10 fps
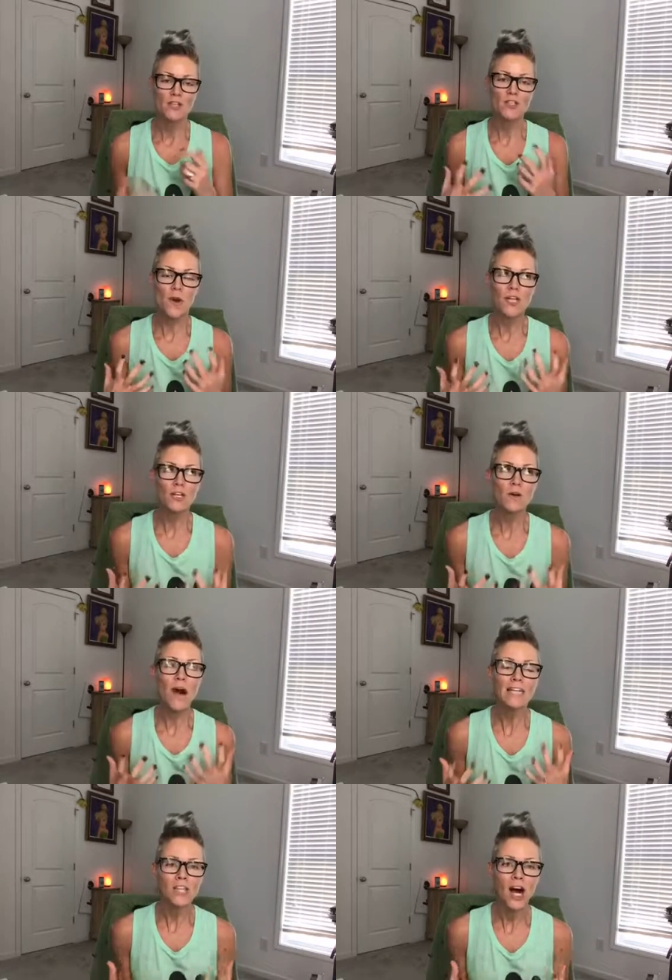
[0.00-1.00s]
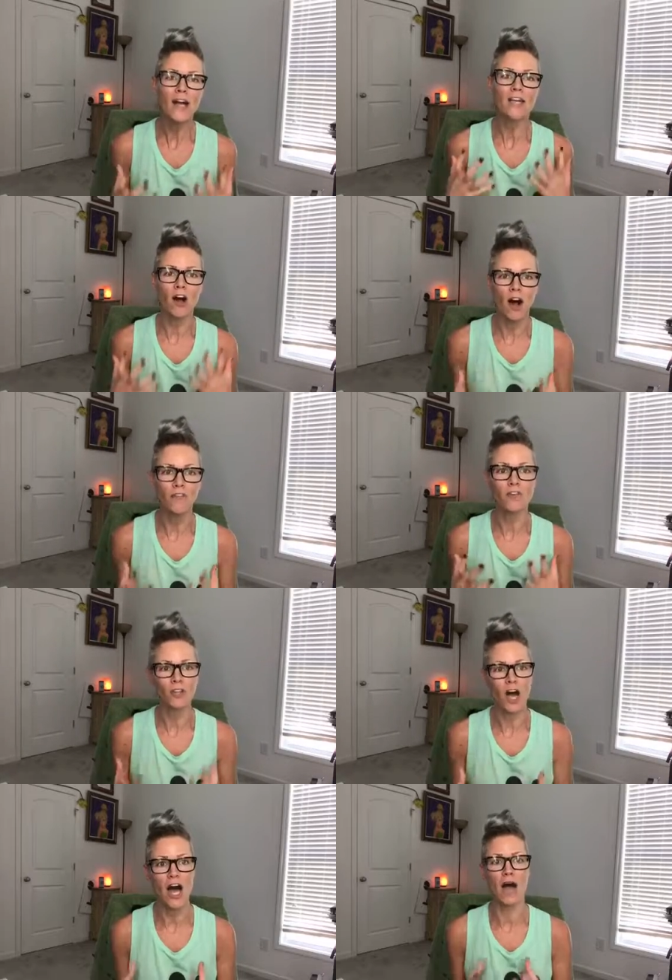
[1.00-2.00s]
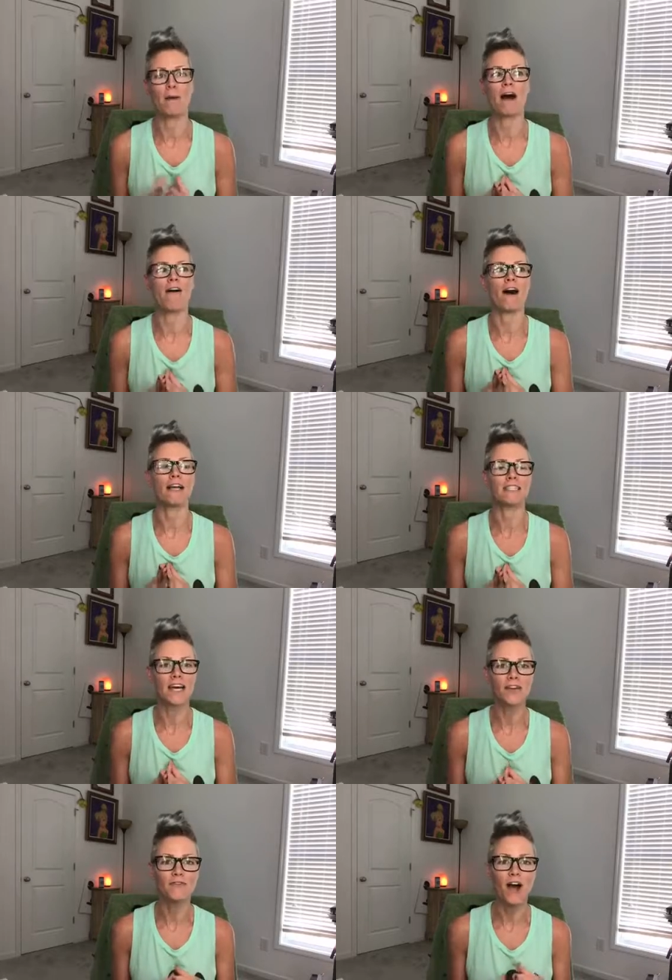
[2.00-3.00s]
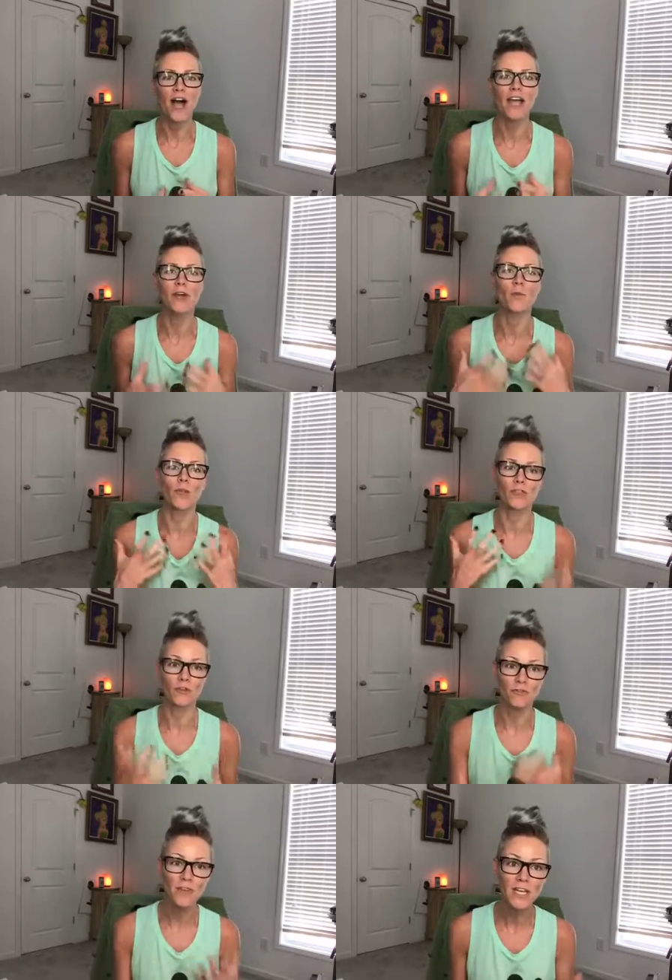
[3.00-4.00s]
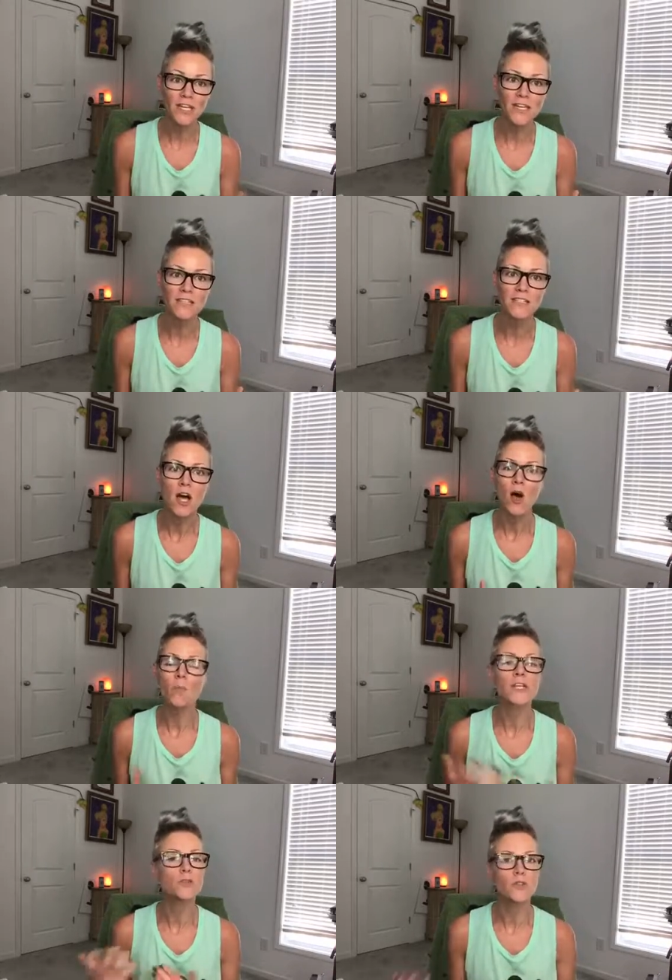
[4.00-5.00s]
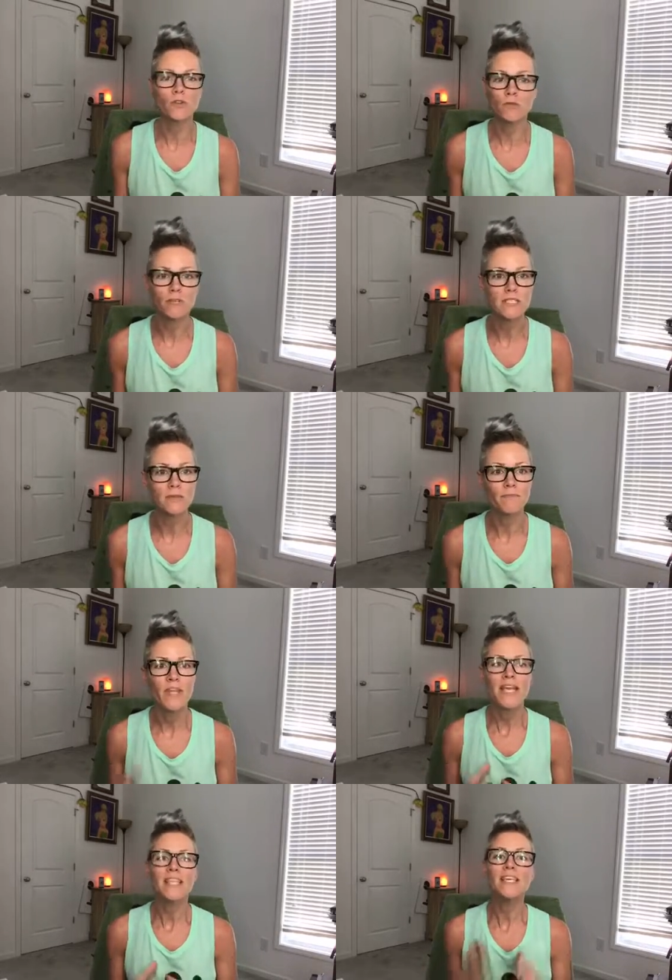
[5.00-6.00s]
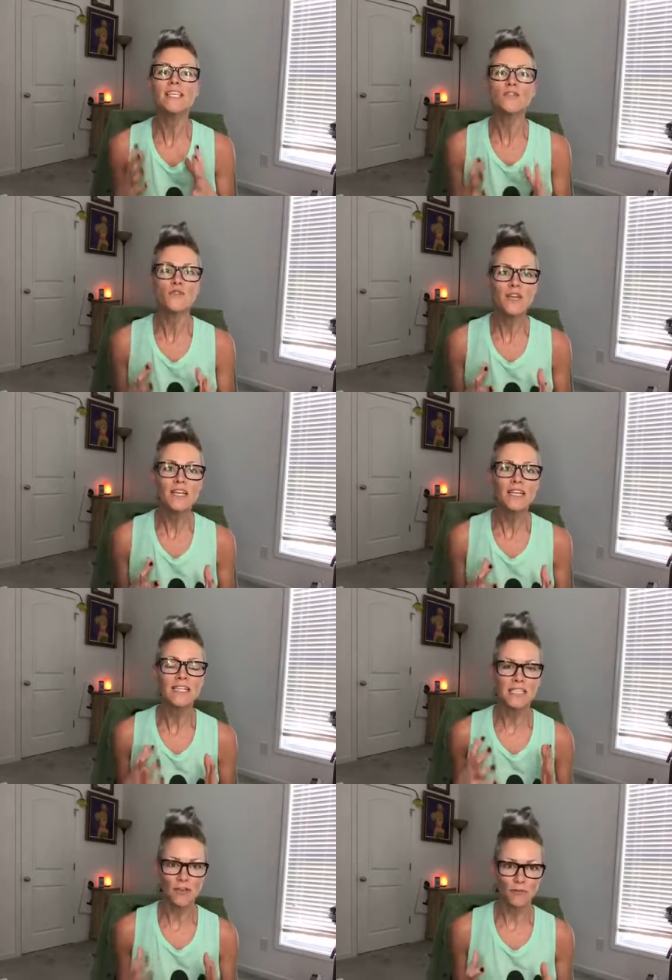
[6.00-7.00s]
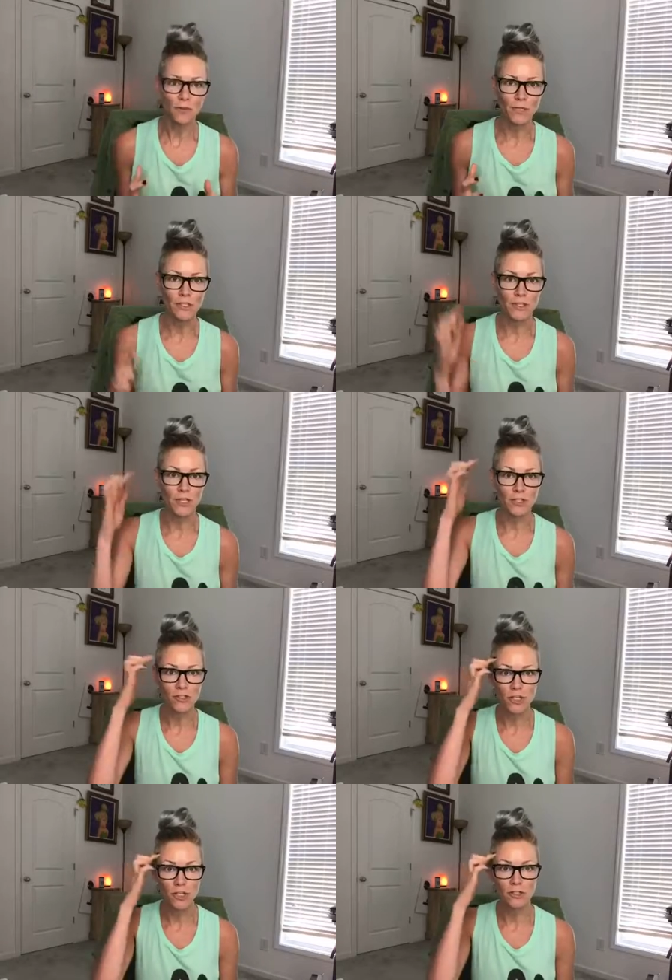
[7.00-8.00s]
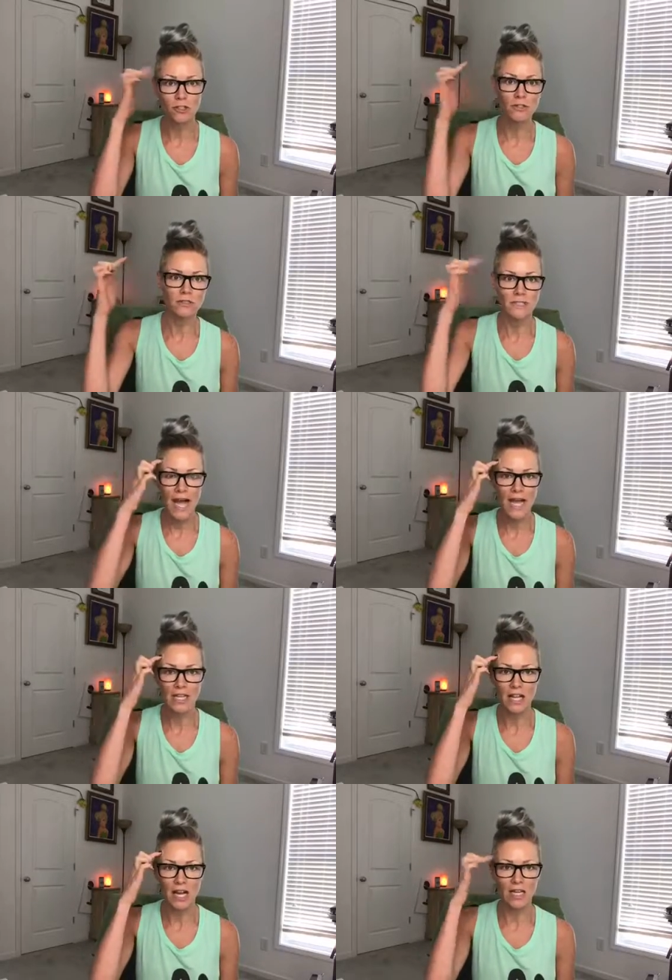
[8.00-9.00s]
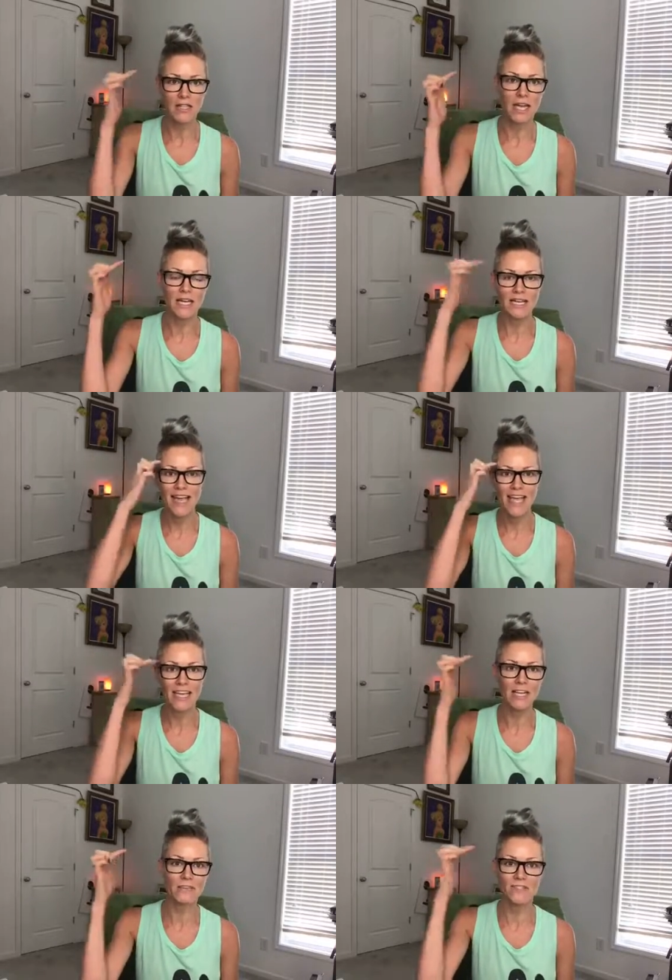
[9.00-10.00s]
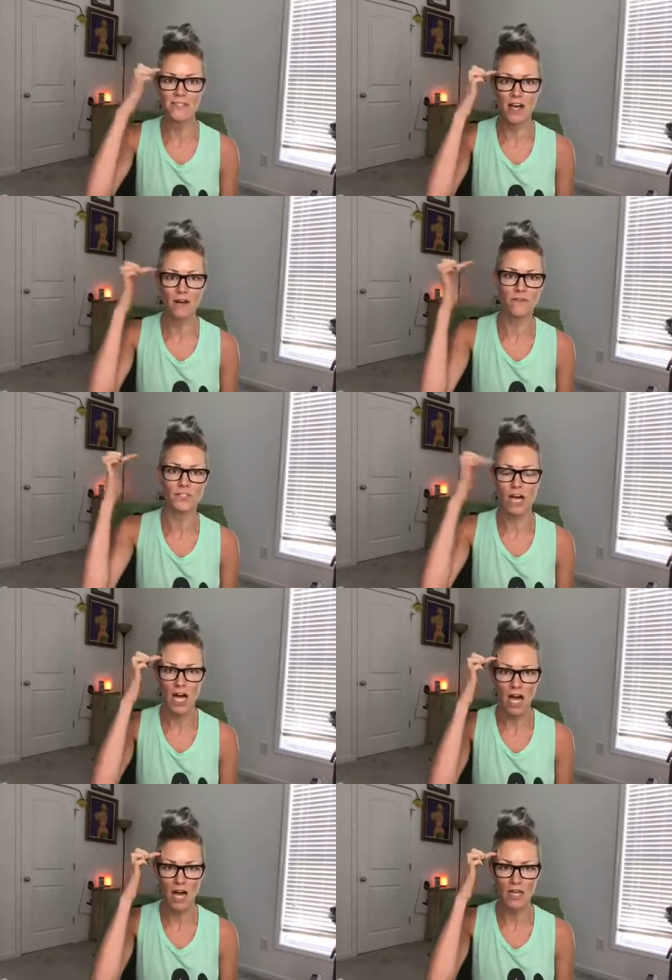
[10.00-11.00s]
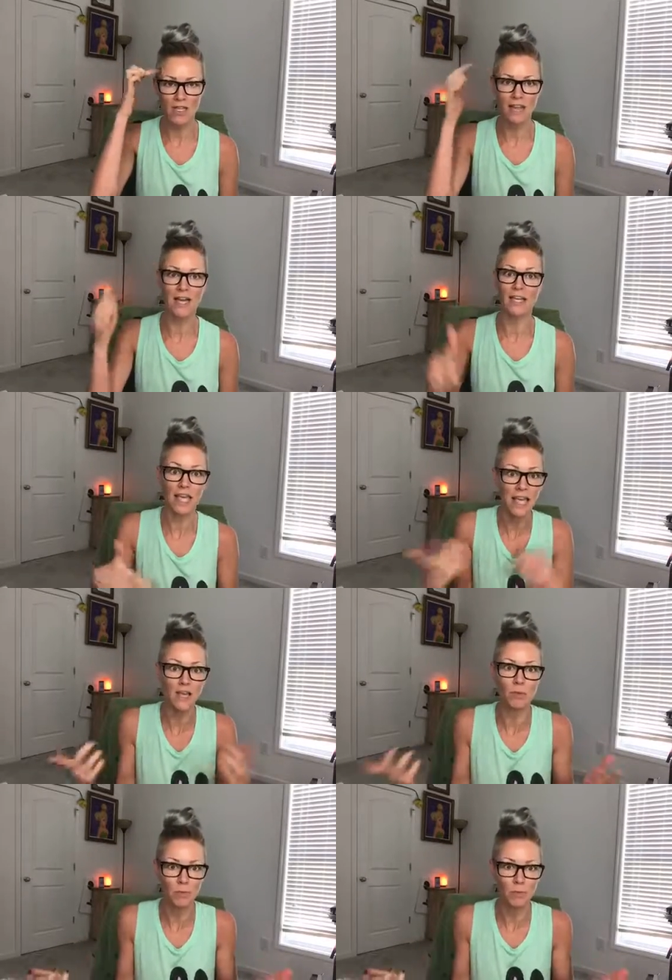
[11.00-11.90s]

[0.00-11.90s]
So I know I talk an awful lot about identifying with your feelings, but it's with good reason. These feelings influence your internal dialogue, that negative self-talk that can